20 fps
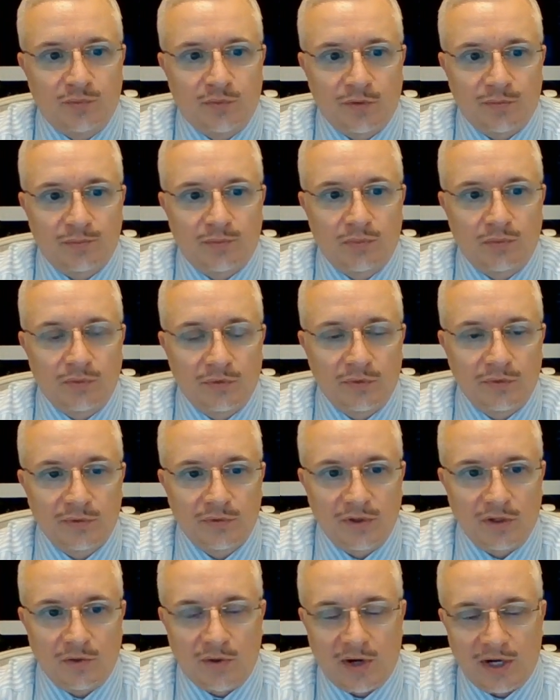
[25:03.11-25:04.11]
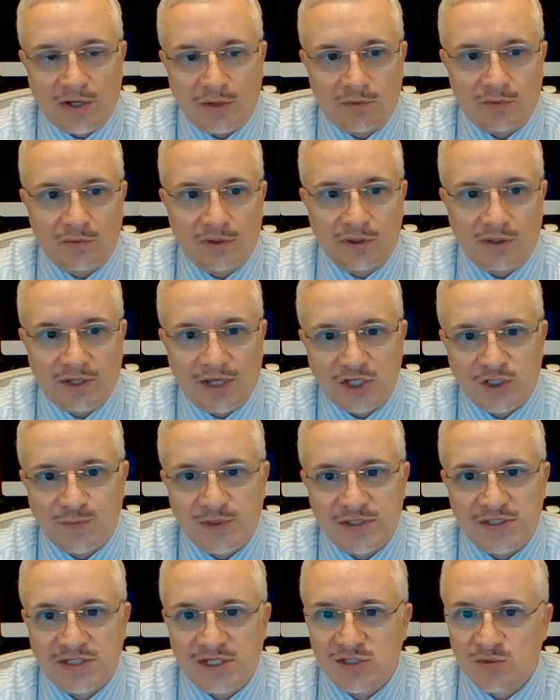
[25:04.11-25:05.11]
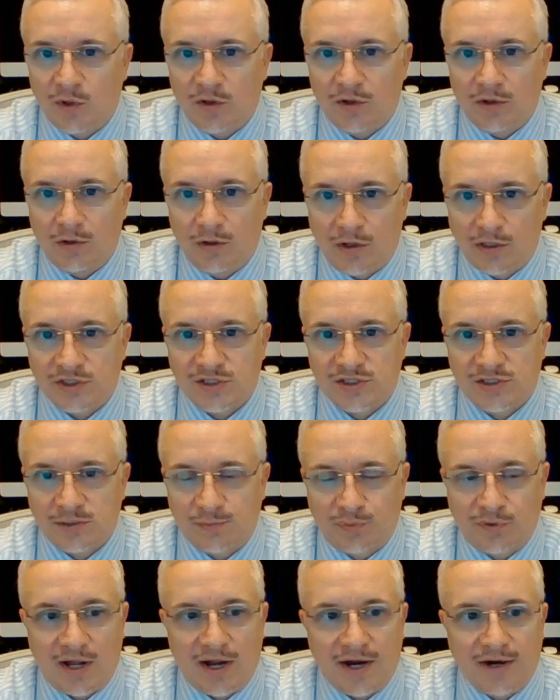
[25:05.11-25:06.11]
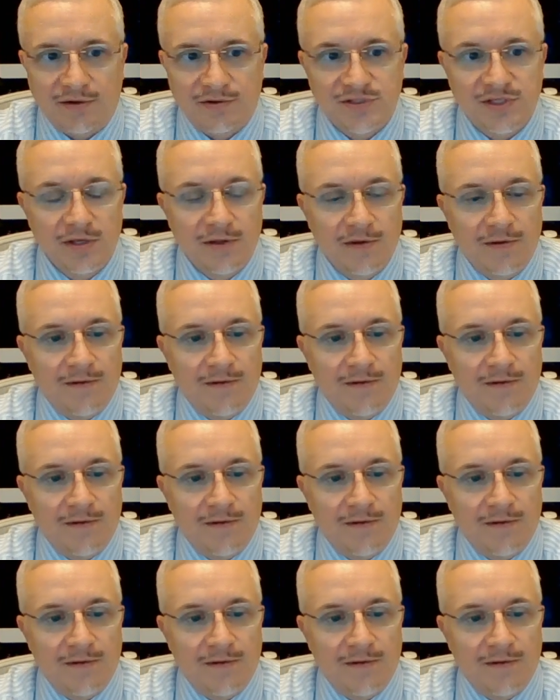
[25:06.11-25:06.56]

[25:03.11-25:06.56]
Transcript: I know HBC is one of the largest suppliers